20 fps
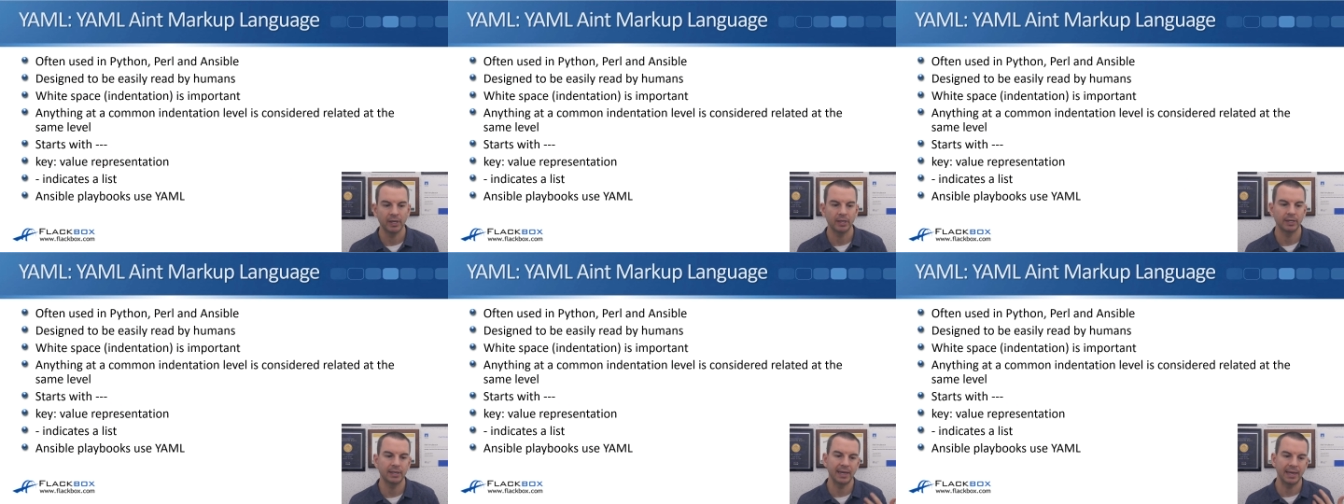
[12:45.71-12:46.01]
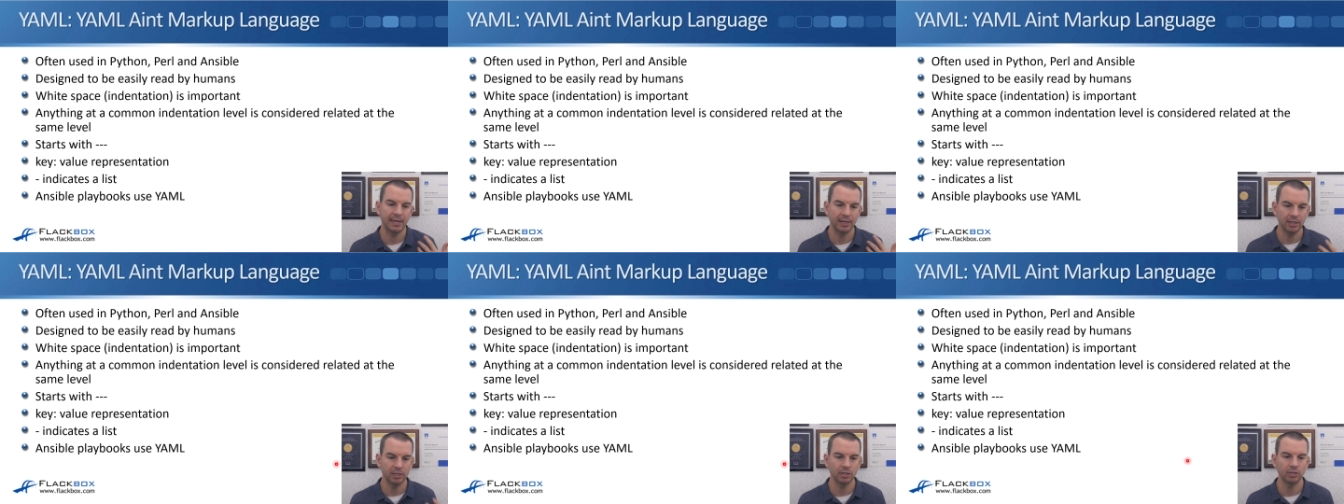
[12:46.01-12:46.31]

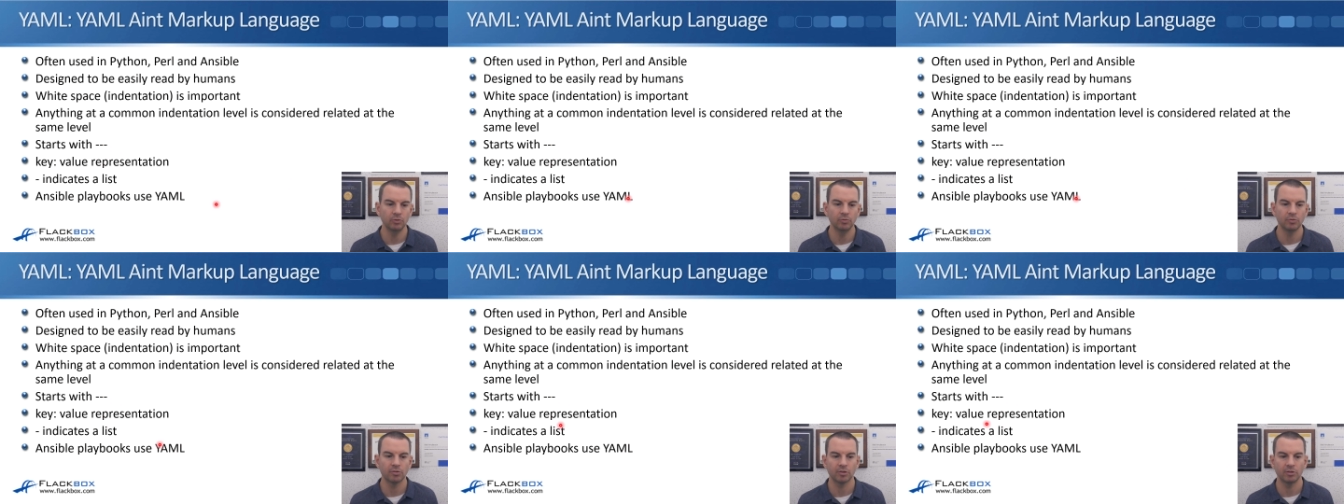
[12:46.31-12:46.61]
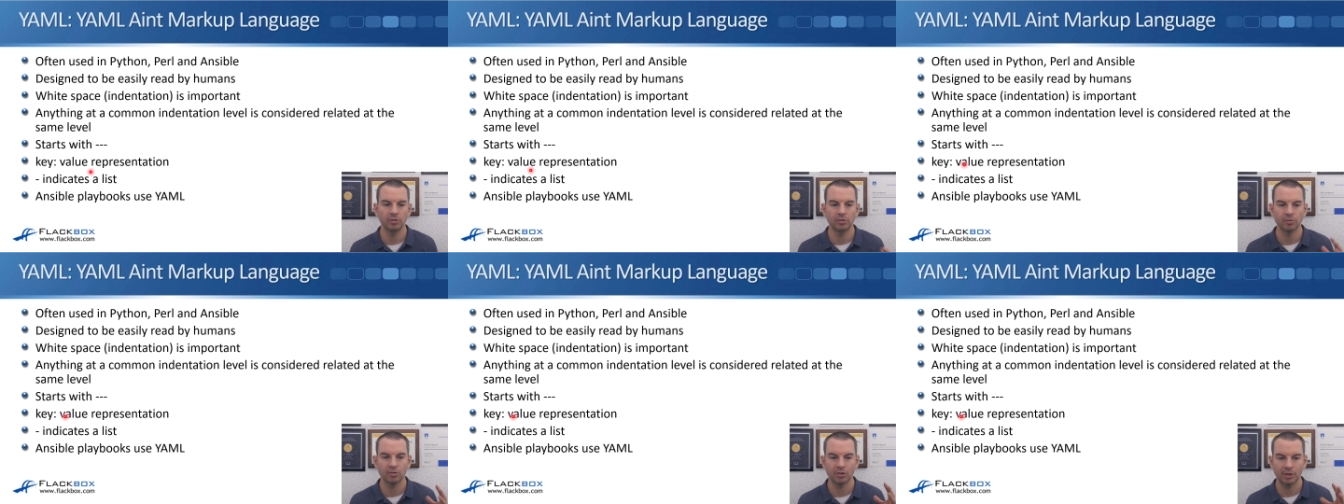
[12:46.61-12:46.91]
Again, it
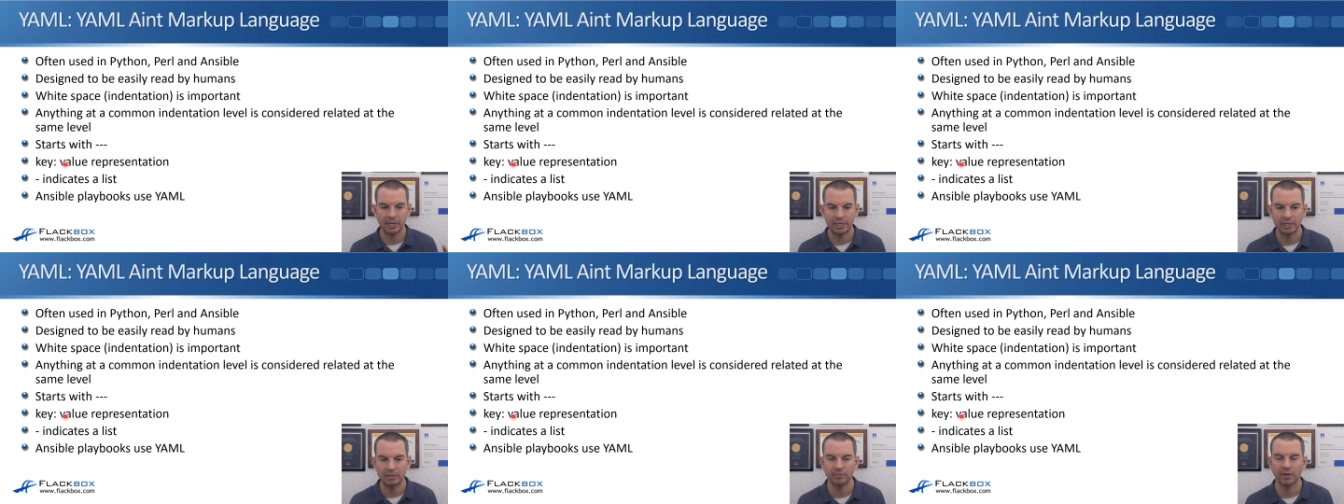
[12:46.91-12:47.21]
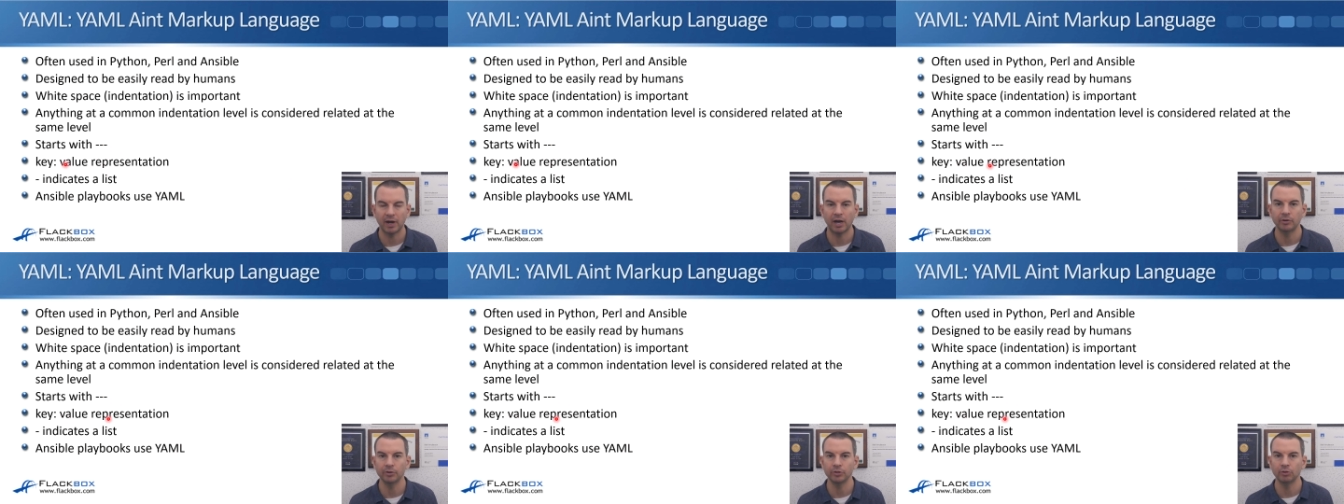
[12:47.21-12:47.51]
uses key
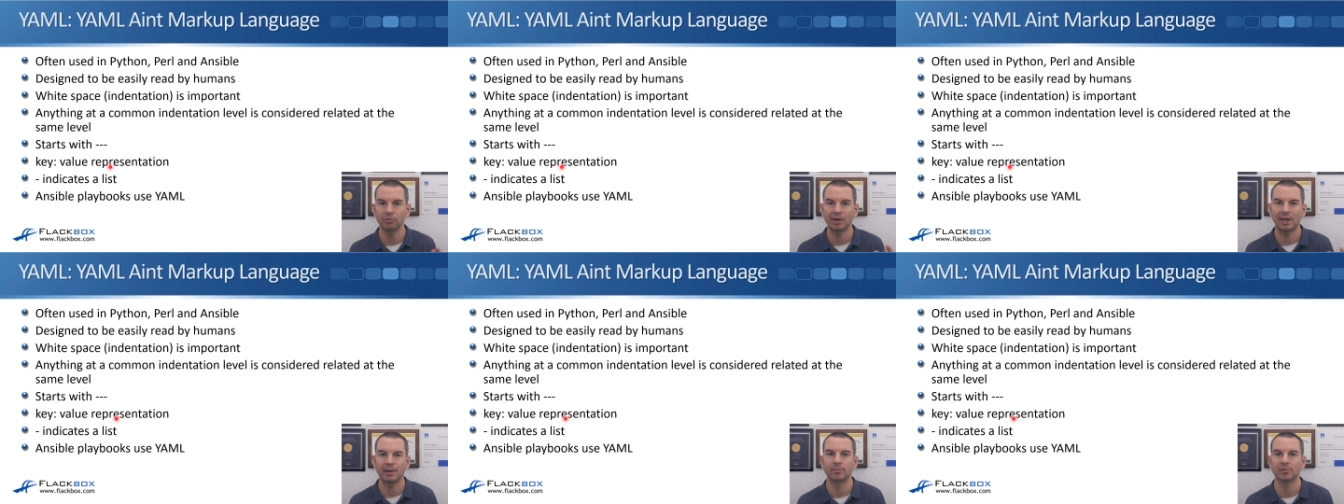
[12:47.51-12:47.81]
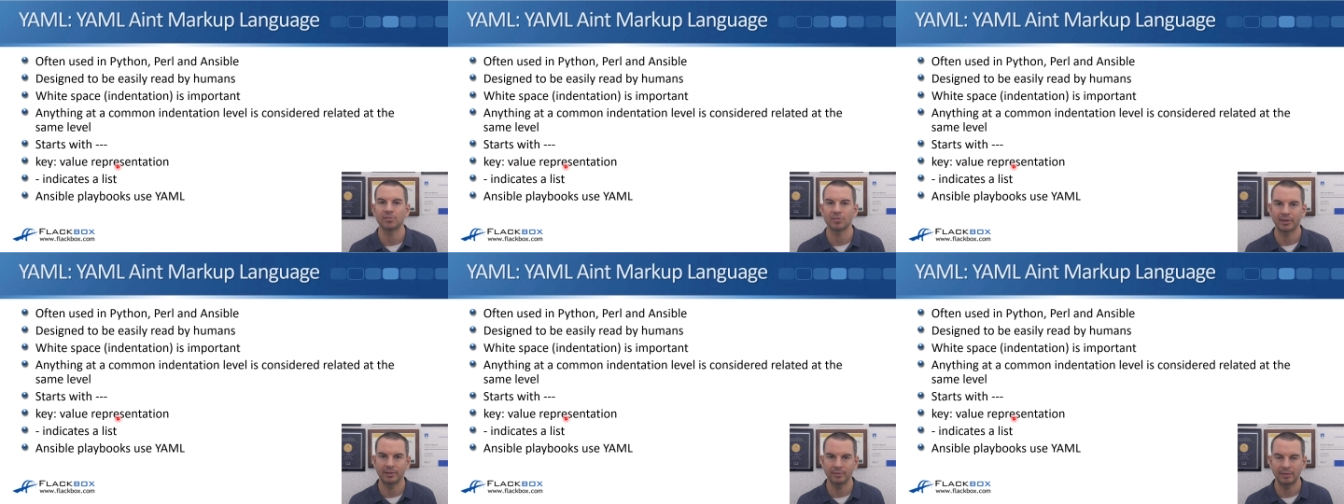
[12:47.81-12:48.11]
value
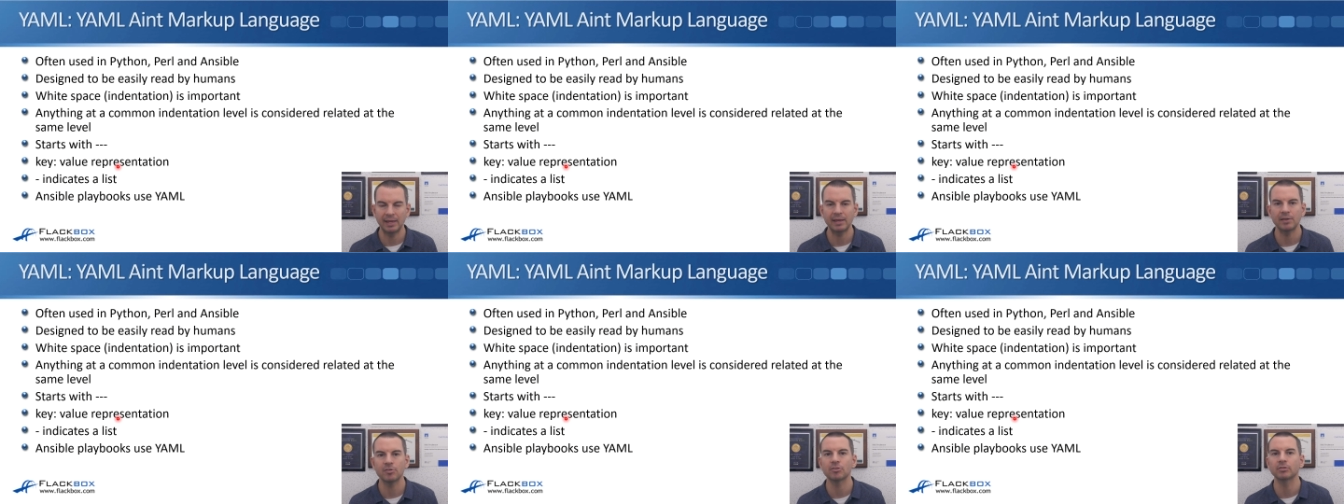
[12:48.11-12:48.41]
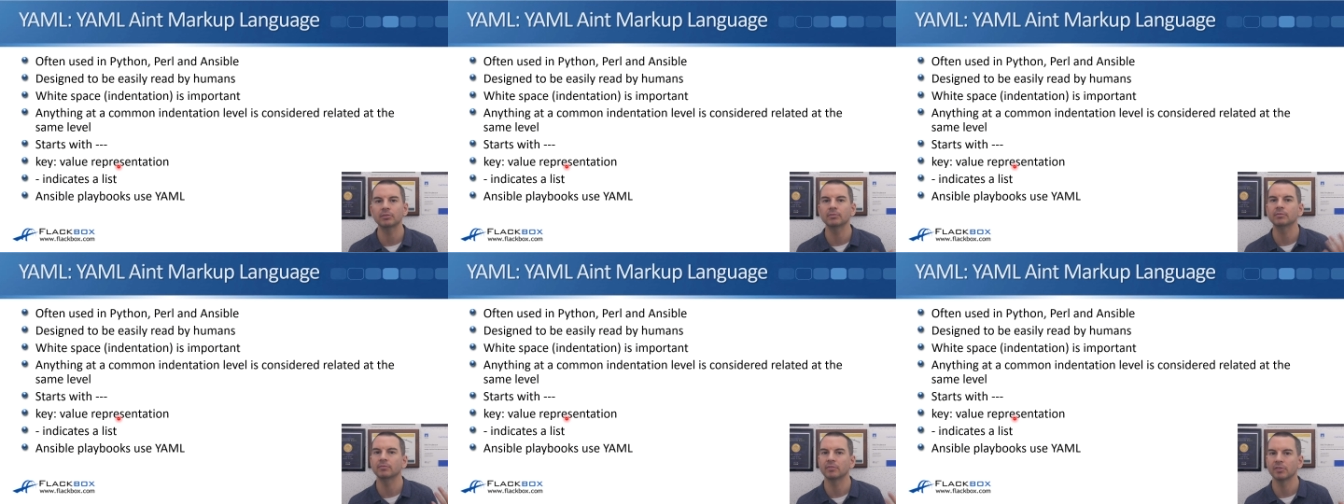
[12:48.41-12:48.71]
representation,